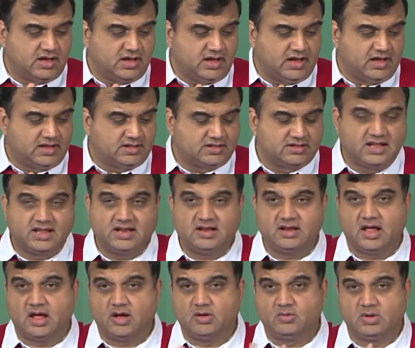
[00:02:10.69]
and then
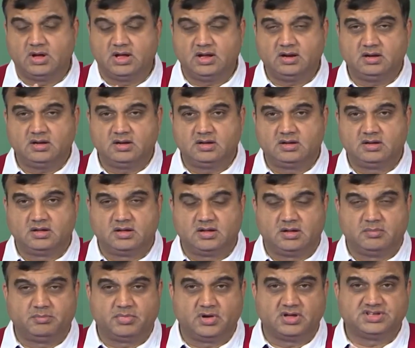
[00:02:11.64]
how are
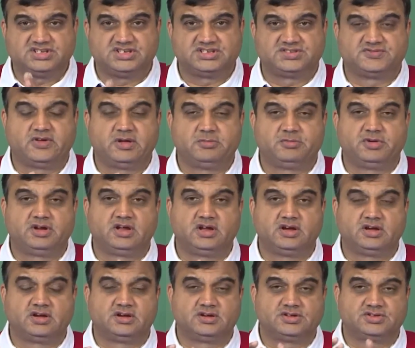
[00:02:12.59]
composites
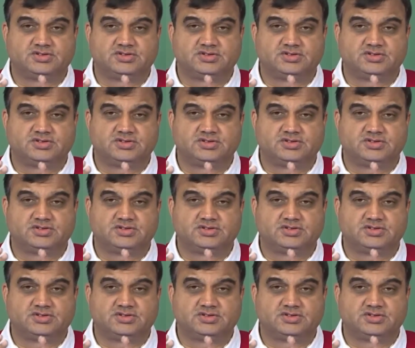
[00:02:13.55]
fabricated.